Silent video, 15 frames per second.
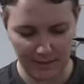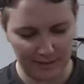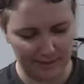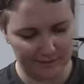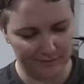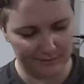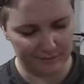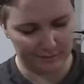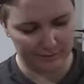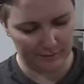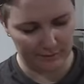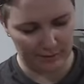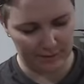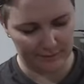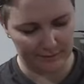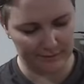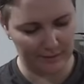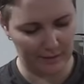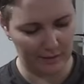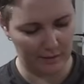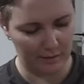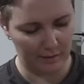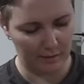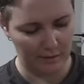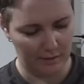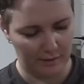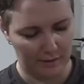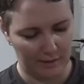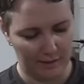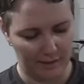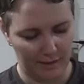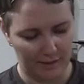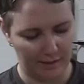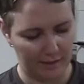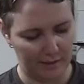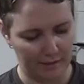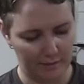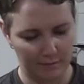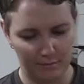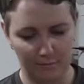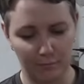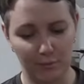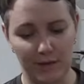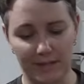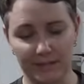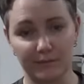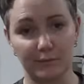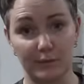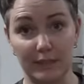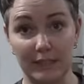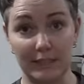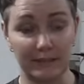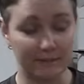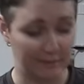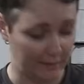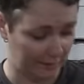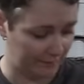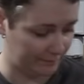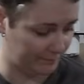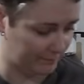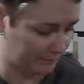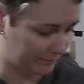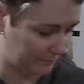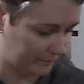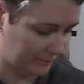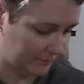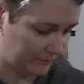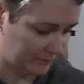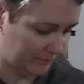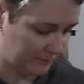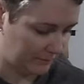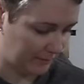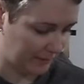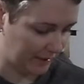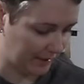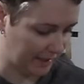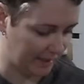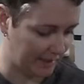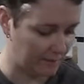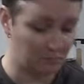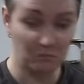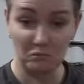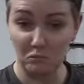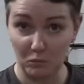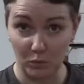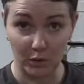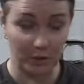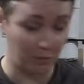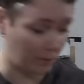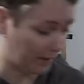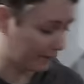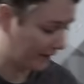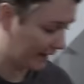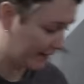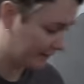a nice, nice seal and breaks really easily. Again, wouldn't want